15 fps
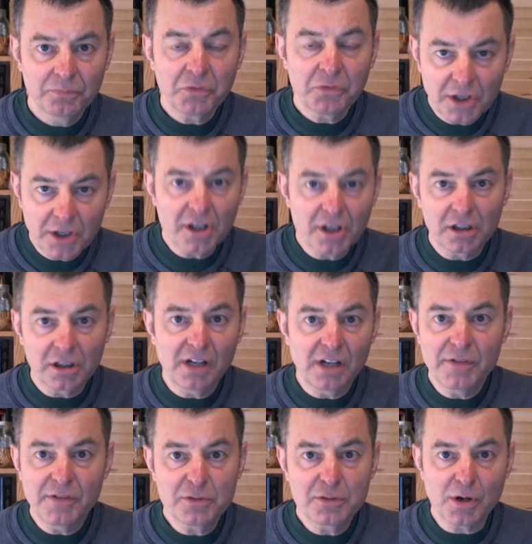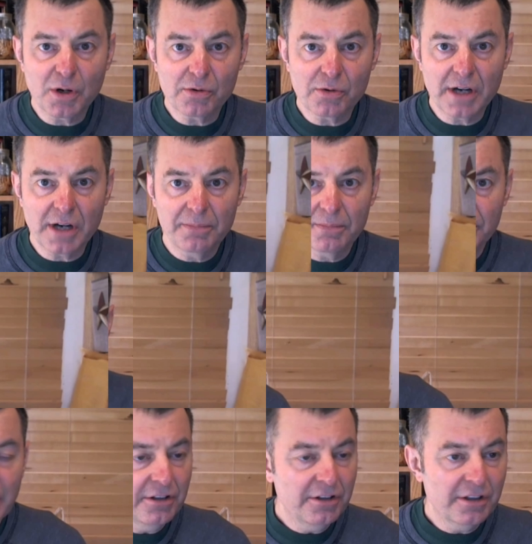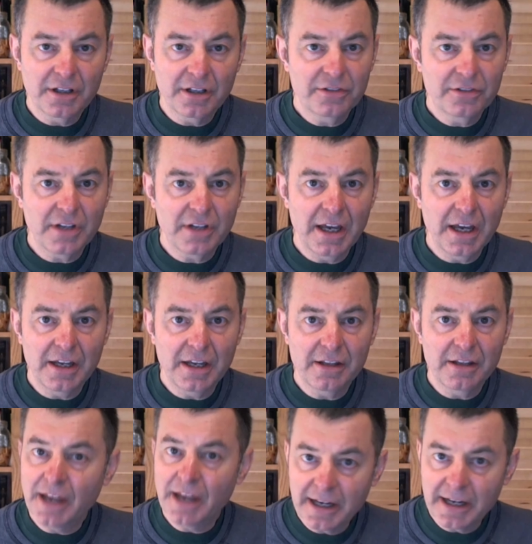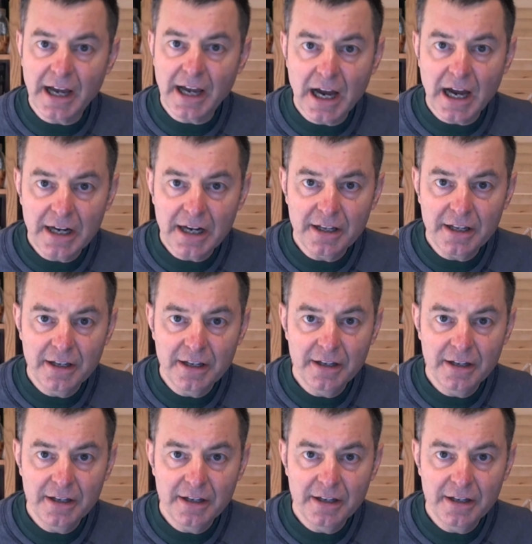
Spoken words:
you're going to love this program. And you're going to say, thank God